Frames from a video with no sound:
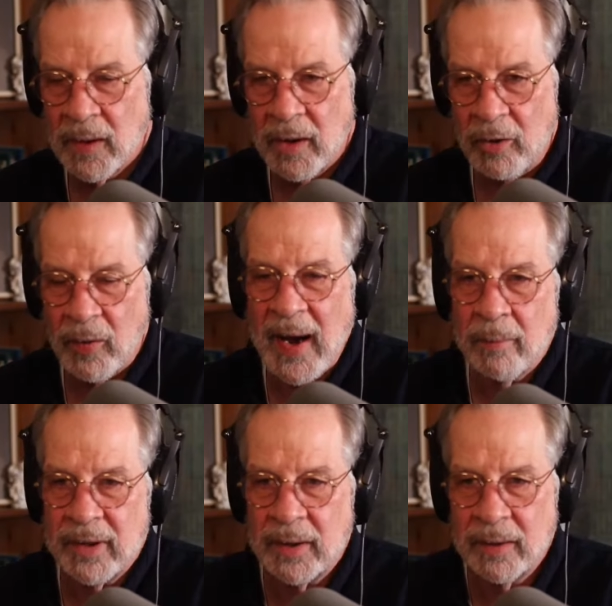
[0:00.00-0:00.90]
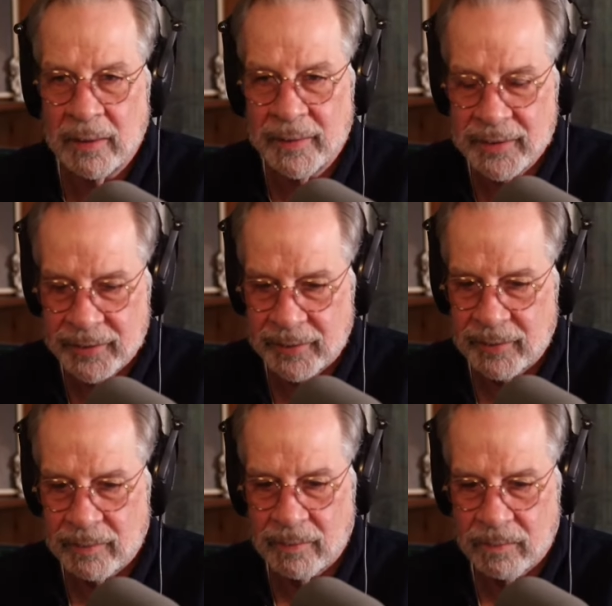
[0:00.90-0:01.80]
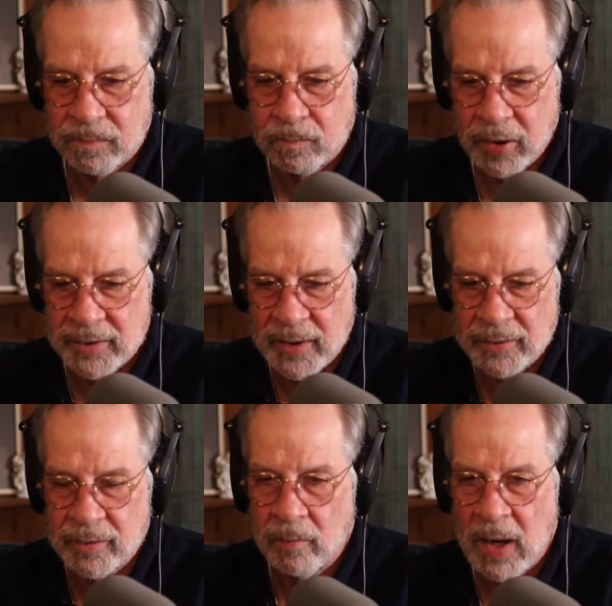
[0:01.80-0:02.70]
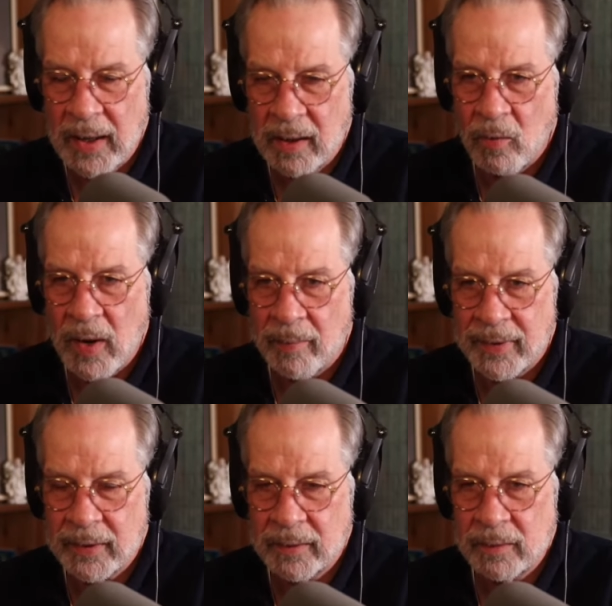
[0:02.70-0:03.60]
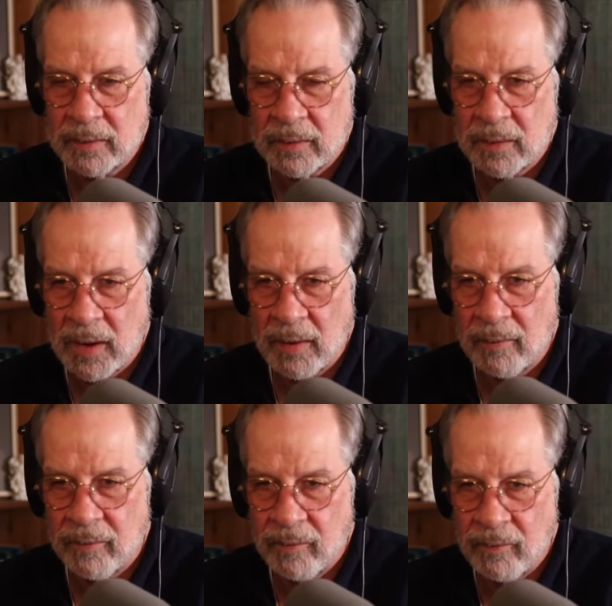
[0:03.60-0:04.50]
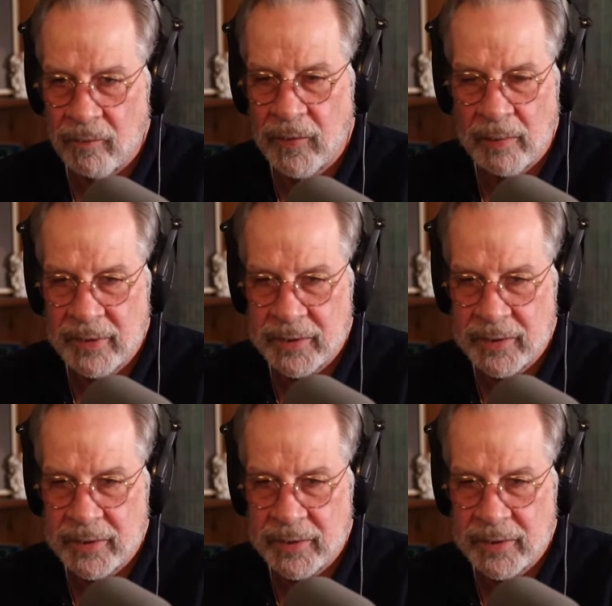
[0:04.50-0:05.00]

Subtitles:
grabbing this potential bioweapon uh, from the